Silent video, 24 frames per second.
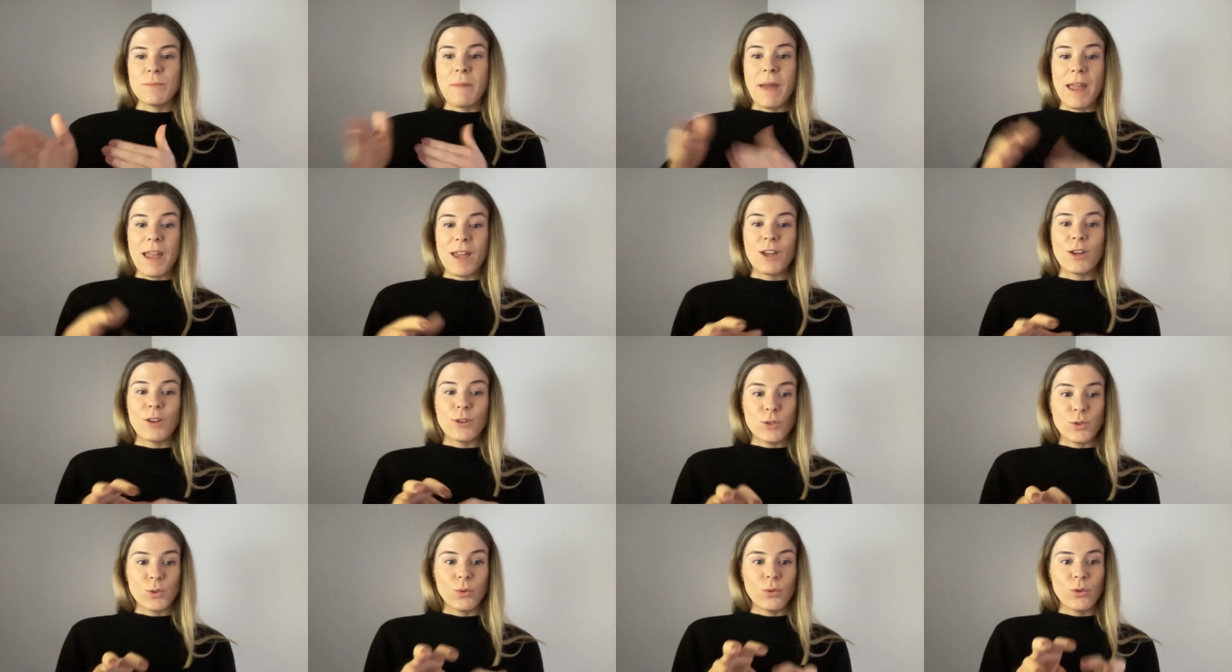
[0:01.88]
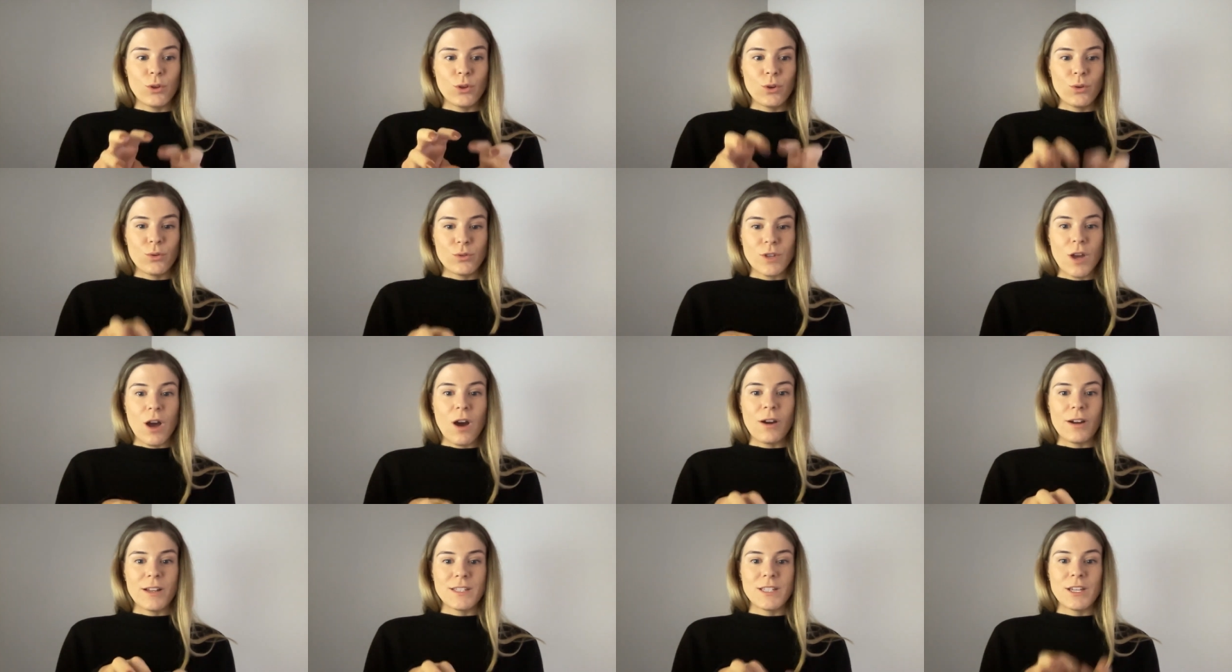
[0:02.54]
making sure that you're
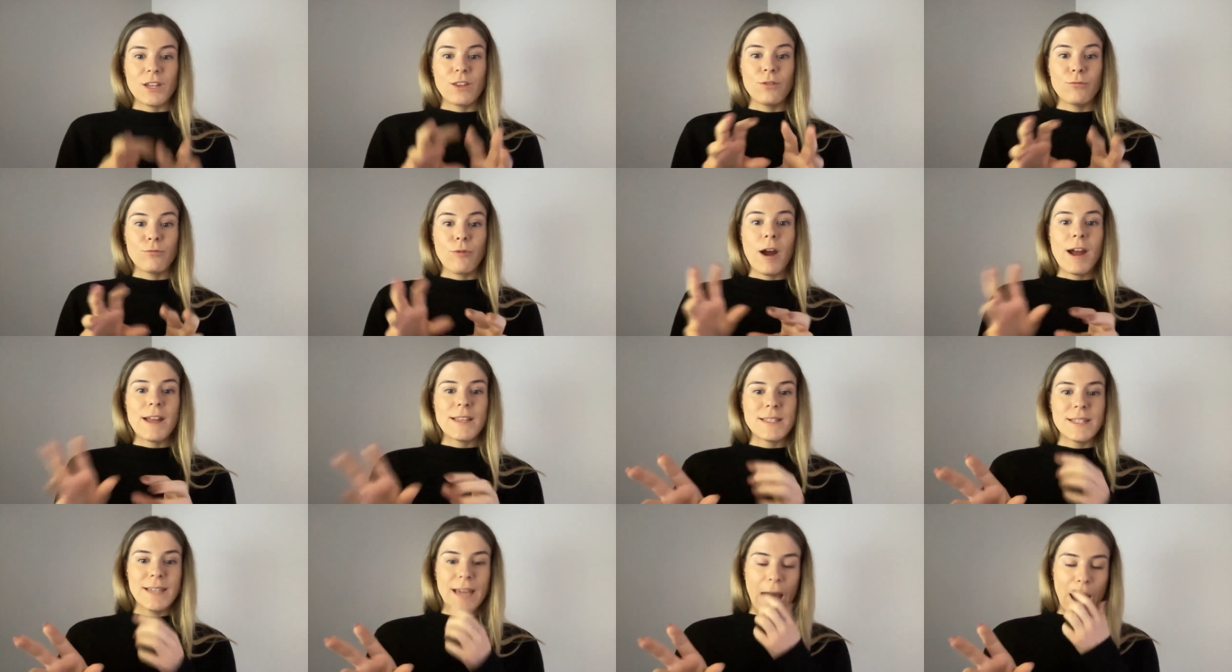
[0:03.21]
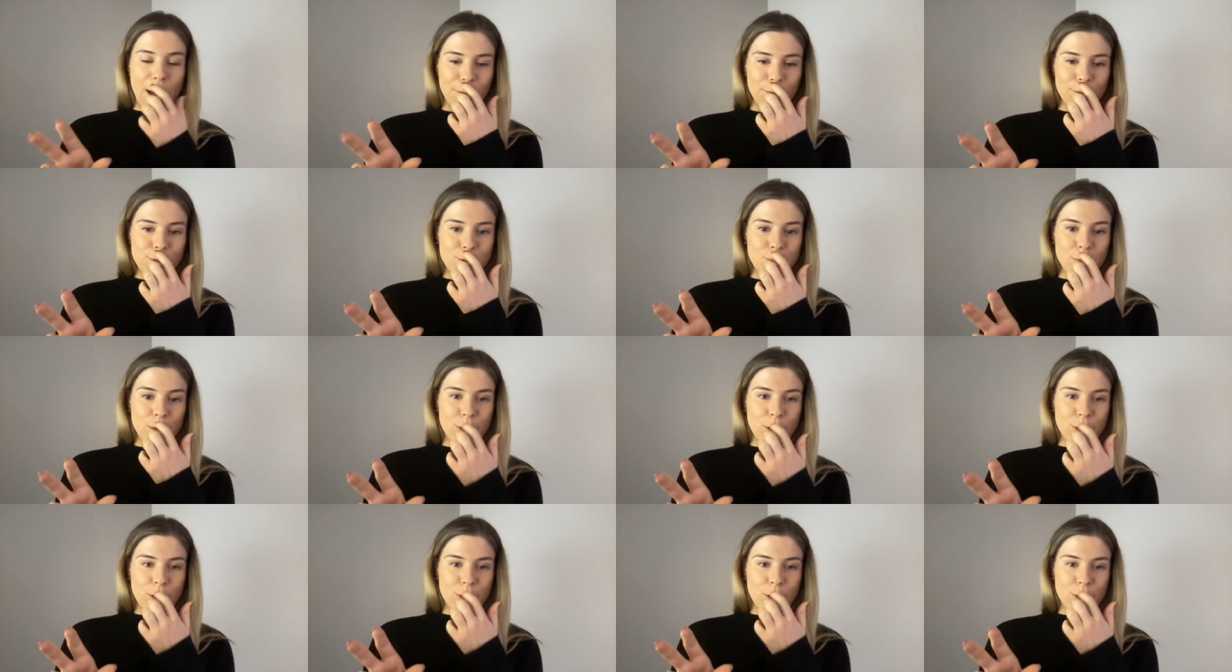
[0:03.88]
targeting the right accounts,